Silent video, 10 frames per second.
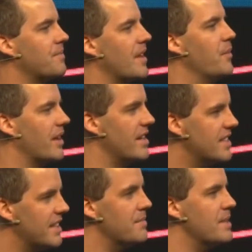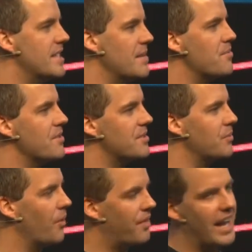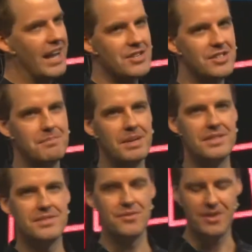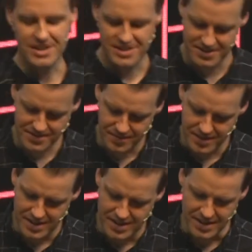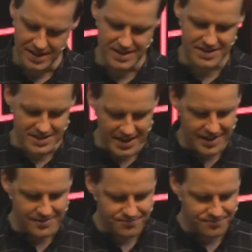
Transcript: And we're going to dig a bit deeper into what that actually means for us today.